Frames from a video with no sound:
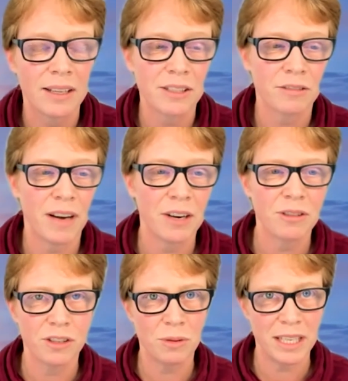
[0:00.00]
sort of
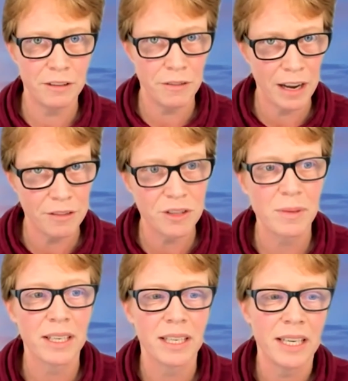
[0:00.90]
125-ish
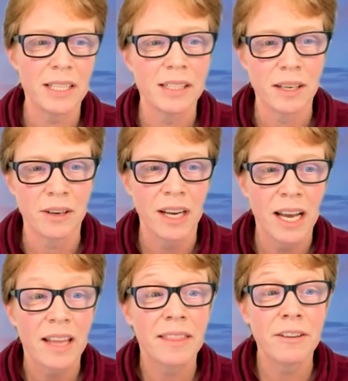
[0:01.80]
million years ago,
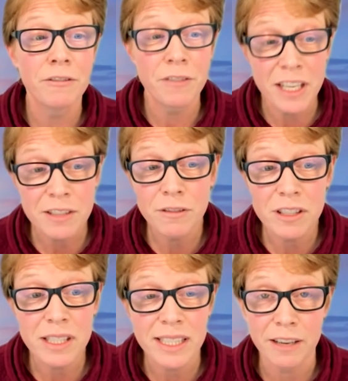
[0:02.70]
the first
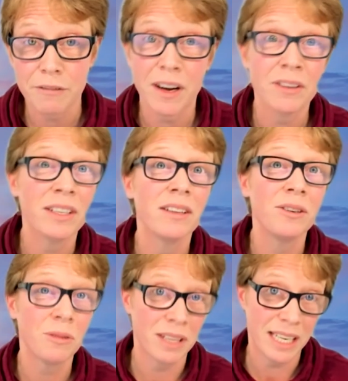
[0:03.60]
fossils are found in the
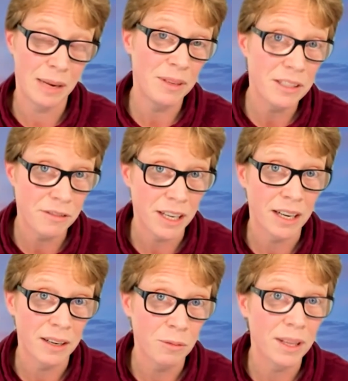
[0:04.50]
Northern
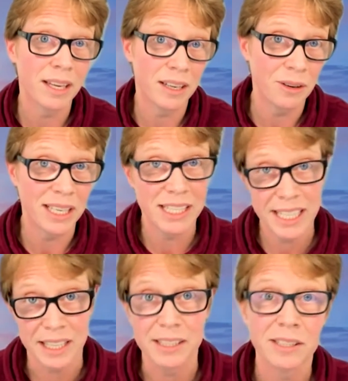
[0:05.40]
Hemisphere, where they're now
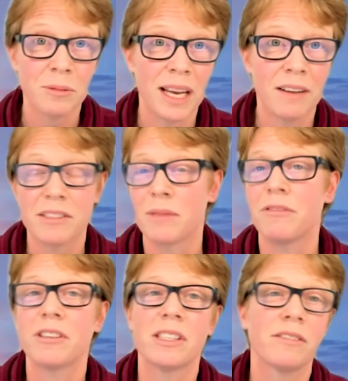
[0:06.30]
extinct. So we have some
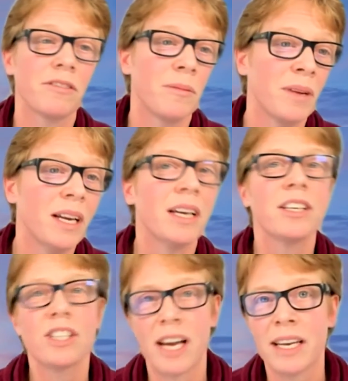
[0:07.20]
fossils from
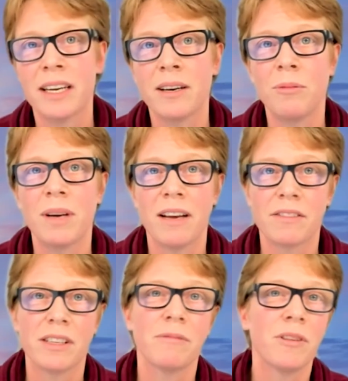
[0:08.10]
China, we have
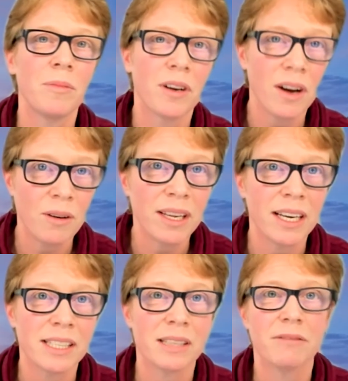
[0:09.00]
some from
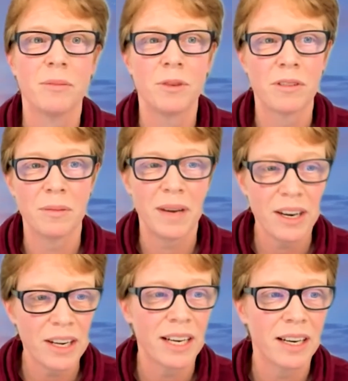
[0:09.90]
Mongolia, and some from North
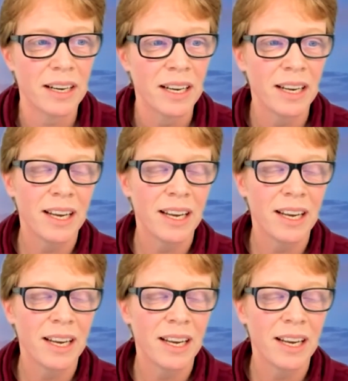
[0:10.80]
America.